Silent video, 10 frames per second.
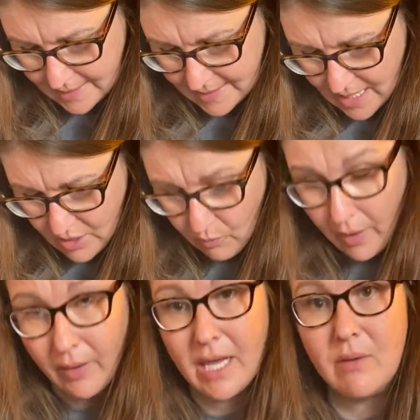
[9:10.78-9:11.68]
see
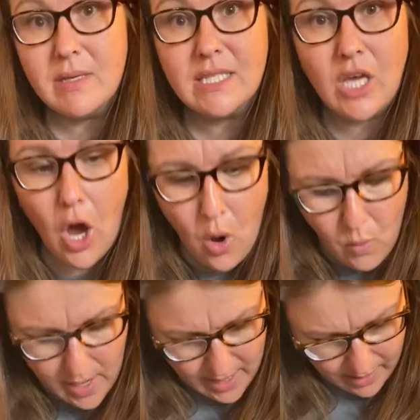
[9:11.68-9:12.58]
where he was
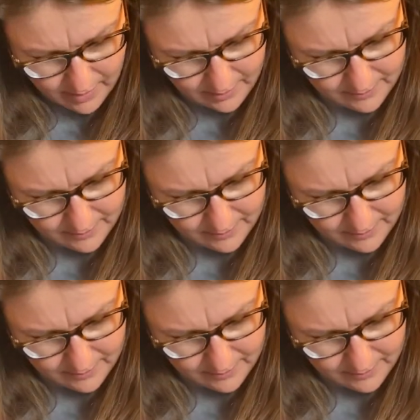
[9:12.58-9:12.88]
going.